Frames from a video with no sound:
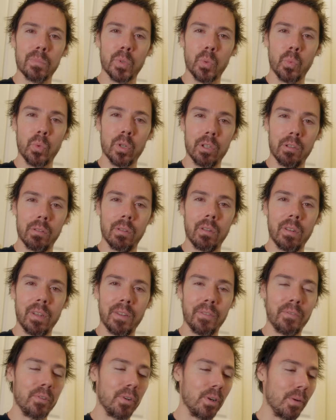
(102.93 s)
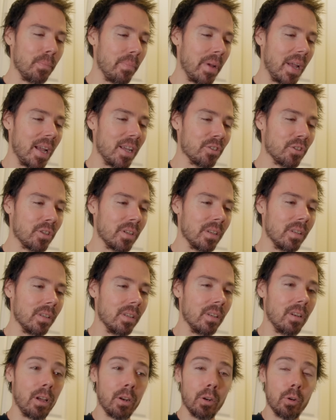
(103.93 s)
So when you're looking for a
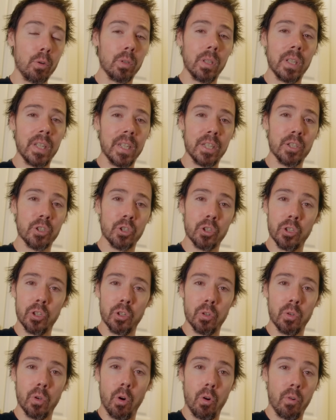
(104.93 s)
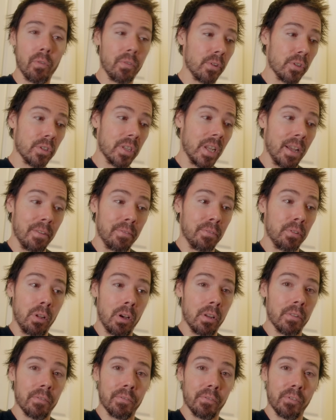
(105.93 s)
basket, not only should you go for
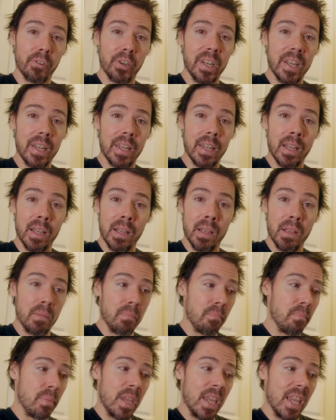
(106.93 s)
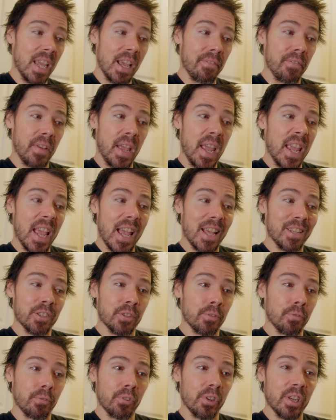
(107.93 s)
Teflon free,
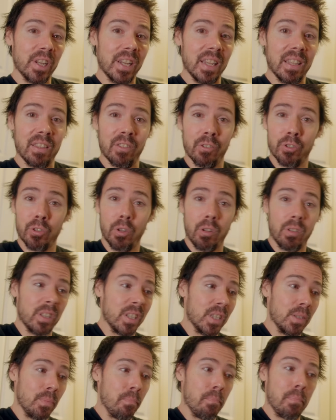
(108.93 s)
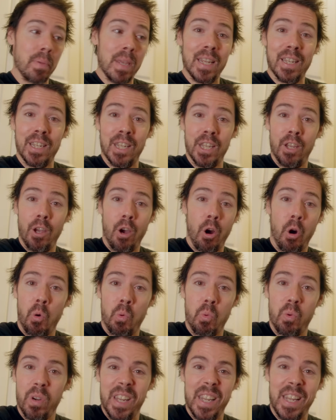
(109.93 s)
PFAS free, there's all these
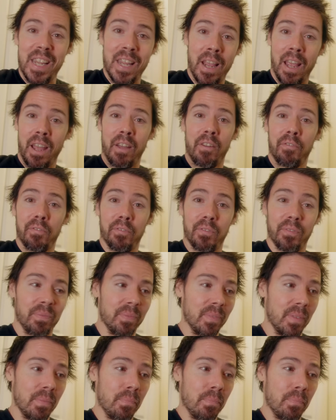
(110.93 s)
PTOEF,